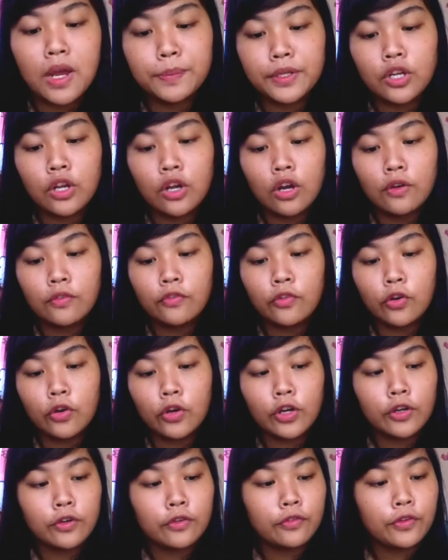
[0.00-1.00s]
from Happy
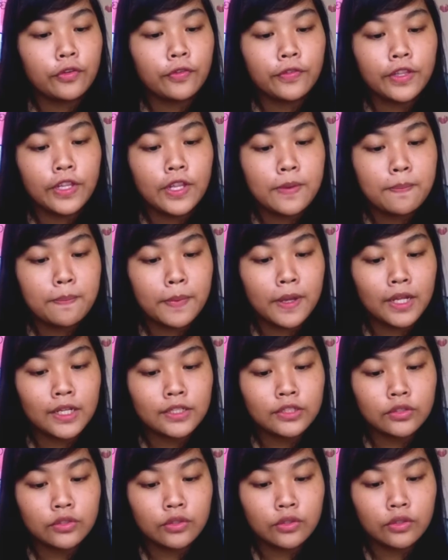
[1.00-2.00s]
Co. 10
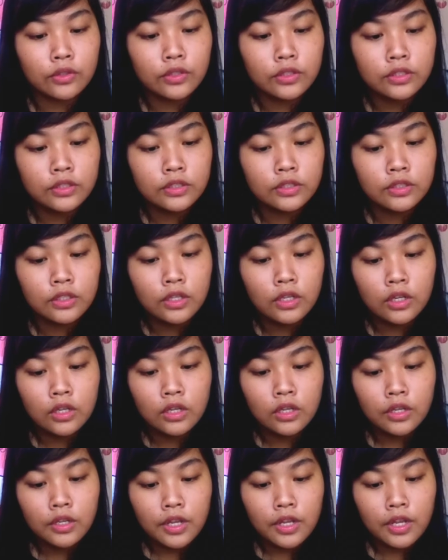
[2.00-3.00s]

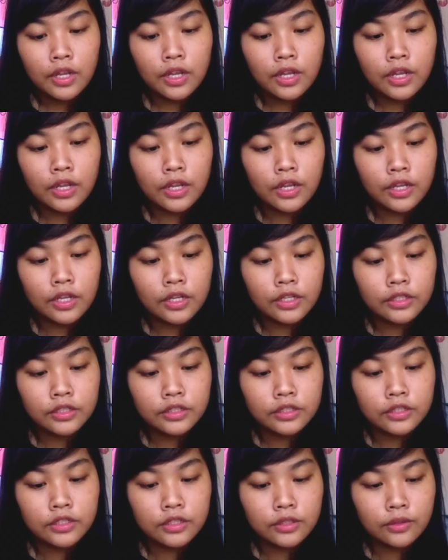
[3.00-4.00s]
pesos. I
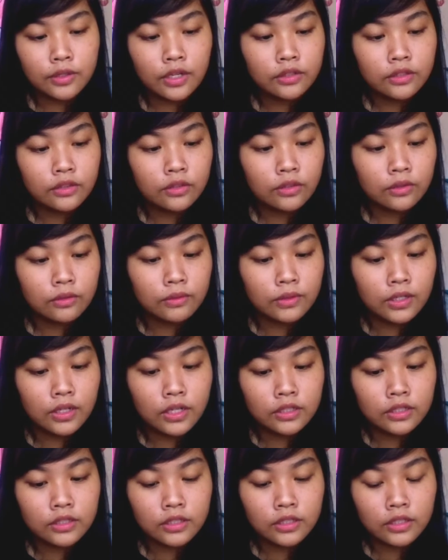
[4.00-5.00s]
think, I don't know, 0.5. This is 0.5. For 10 pesos, from Happy Co. for 15 pesos. And
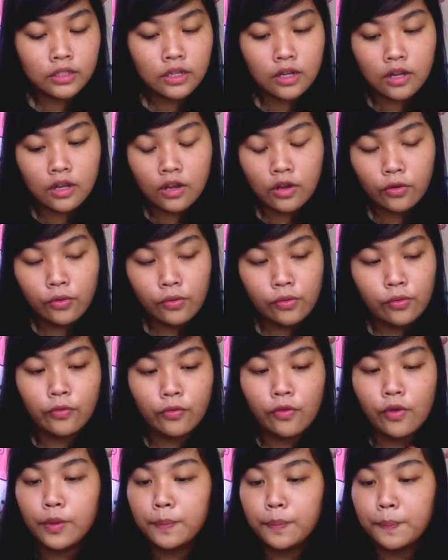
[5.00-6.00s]
ito, wala talaga.
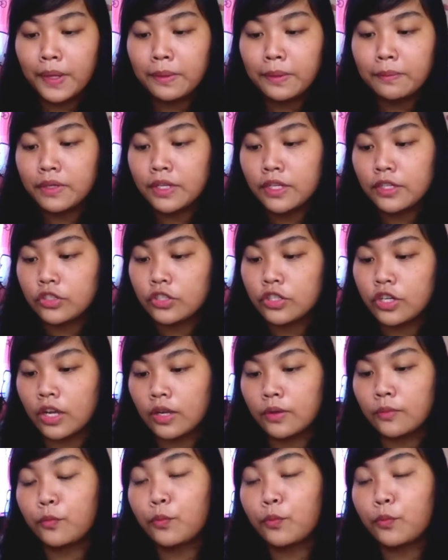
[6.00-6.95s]
Oh, 0.5 din